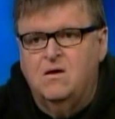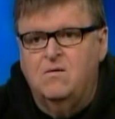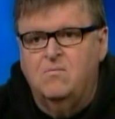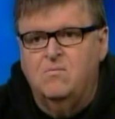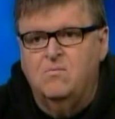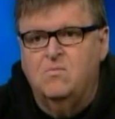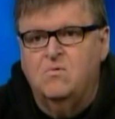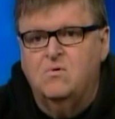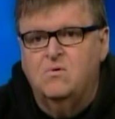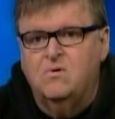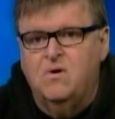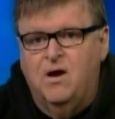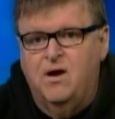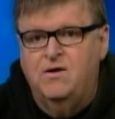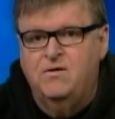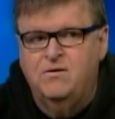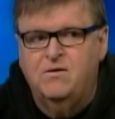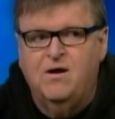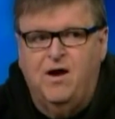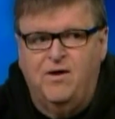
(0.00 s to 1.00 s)

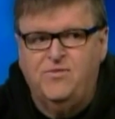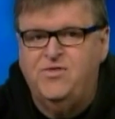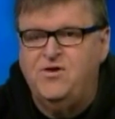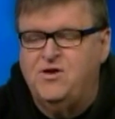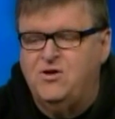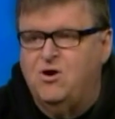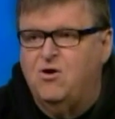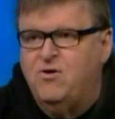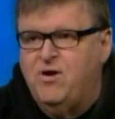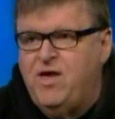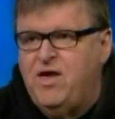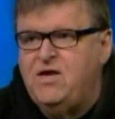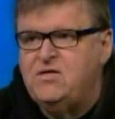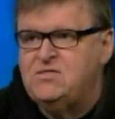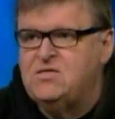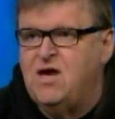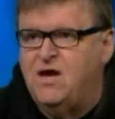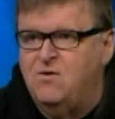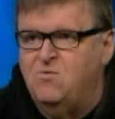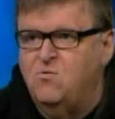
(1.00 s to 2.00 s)
I think it already
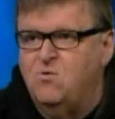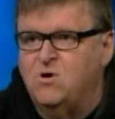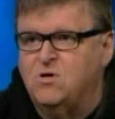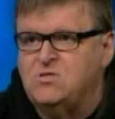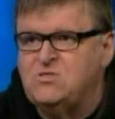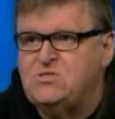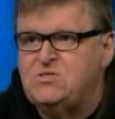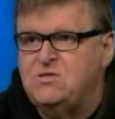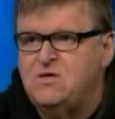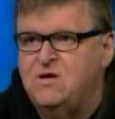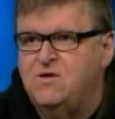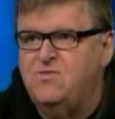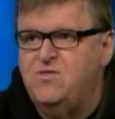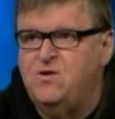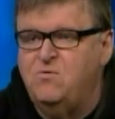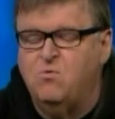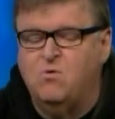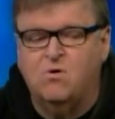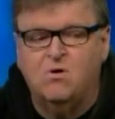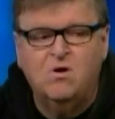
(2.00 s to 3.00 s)
has gotten worse. I
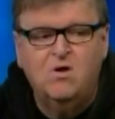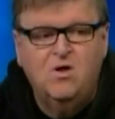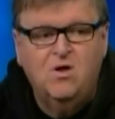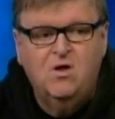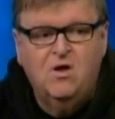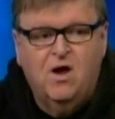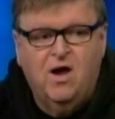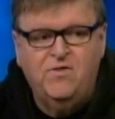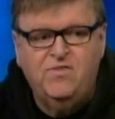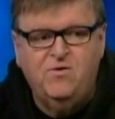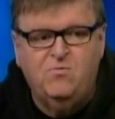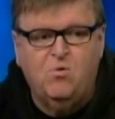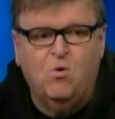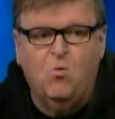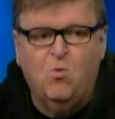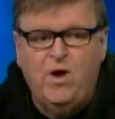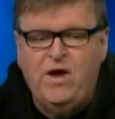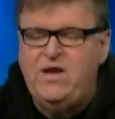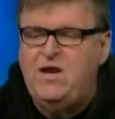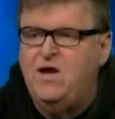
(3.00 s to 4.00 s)
think we're
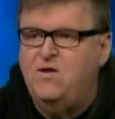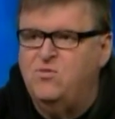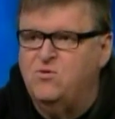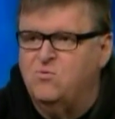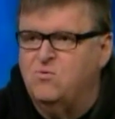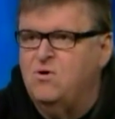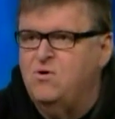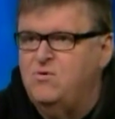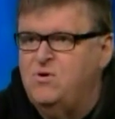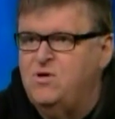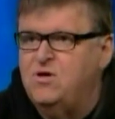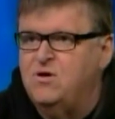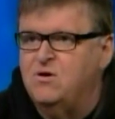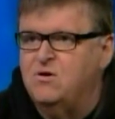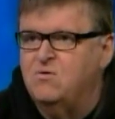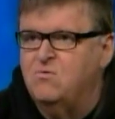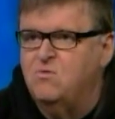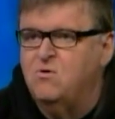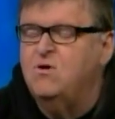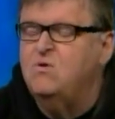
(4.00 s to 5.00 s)
way down the road
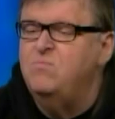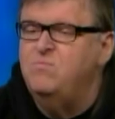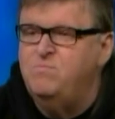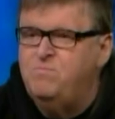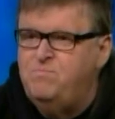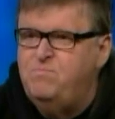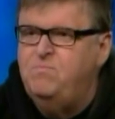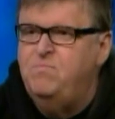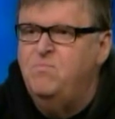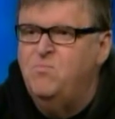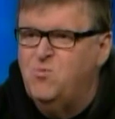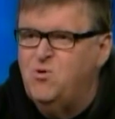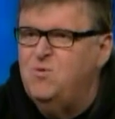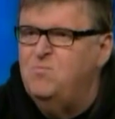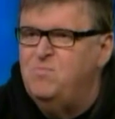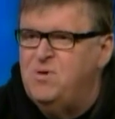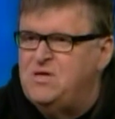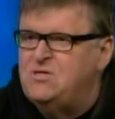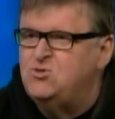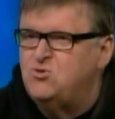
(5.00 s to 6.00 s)
here. We're
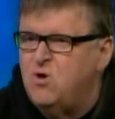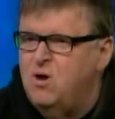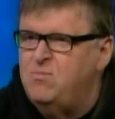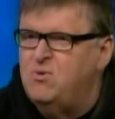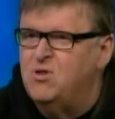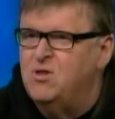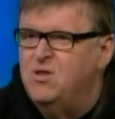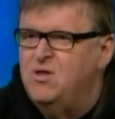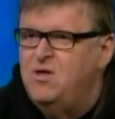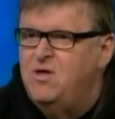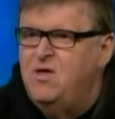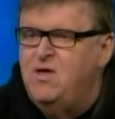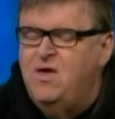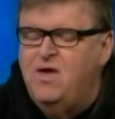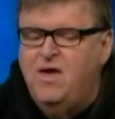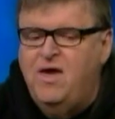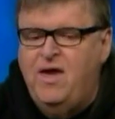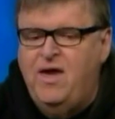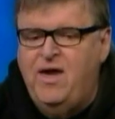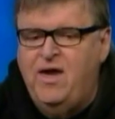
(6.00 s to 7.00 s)
in big trouble,
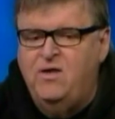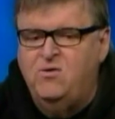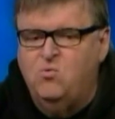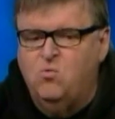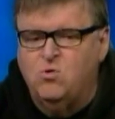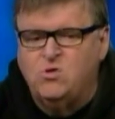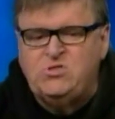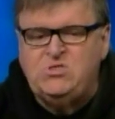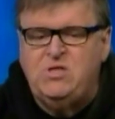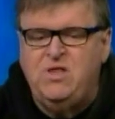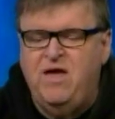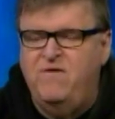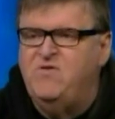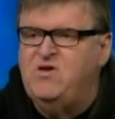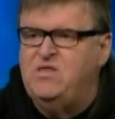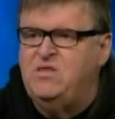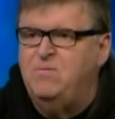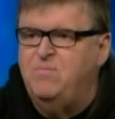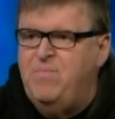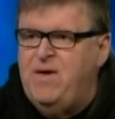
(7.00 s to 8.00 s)
and we're still
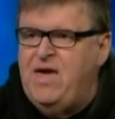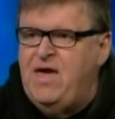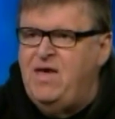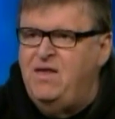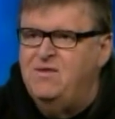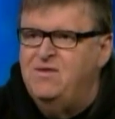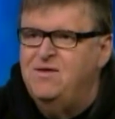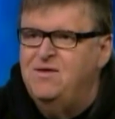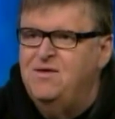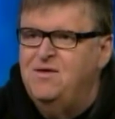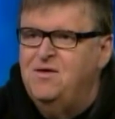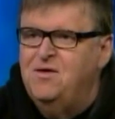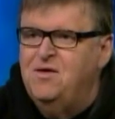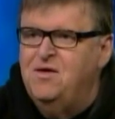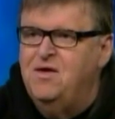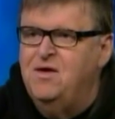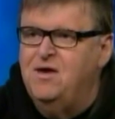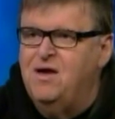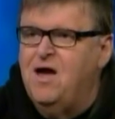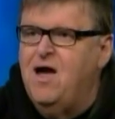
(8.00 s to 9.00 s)
having a debate
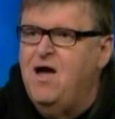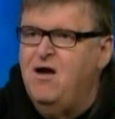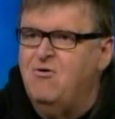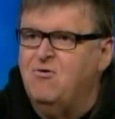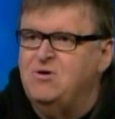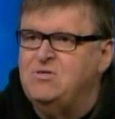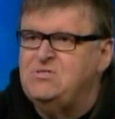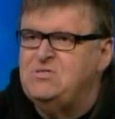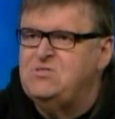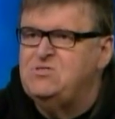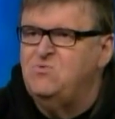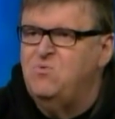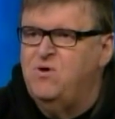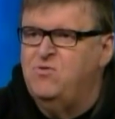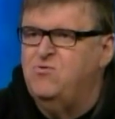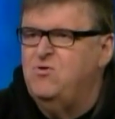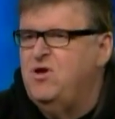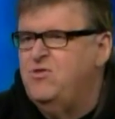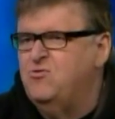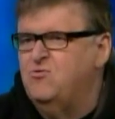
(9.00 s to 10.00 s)
in Congress as to
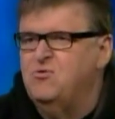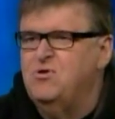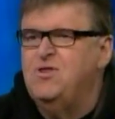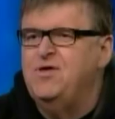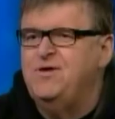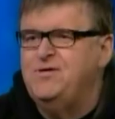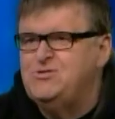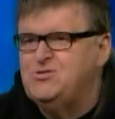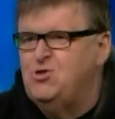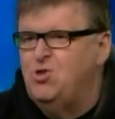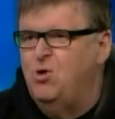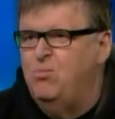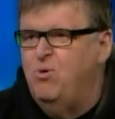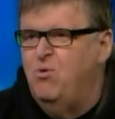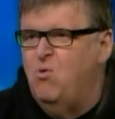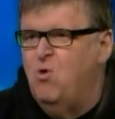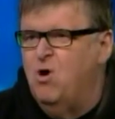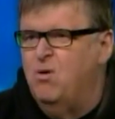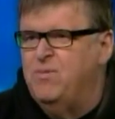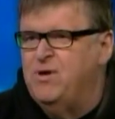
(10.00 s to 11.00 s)
whether or not there really is
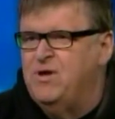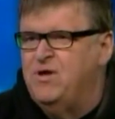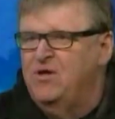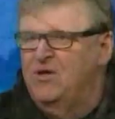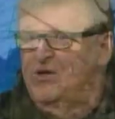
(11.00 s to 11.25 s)
global warming.